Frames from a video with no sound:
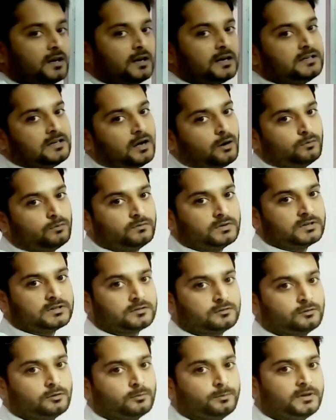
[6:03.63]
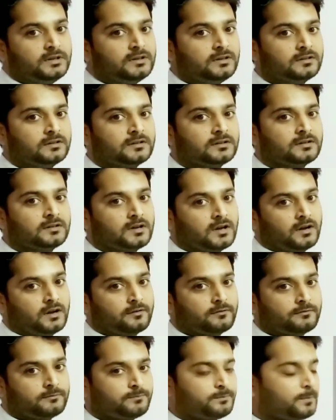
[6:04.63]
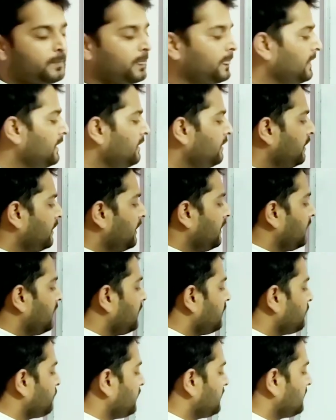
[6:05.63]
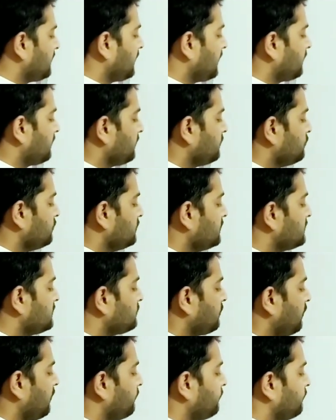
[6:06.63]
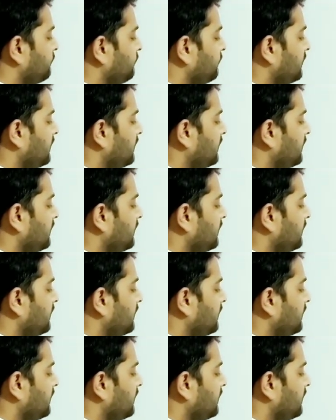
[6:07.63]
a downward sloping curve. Here we take units of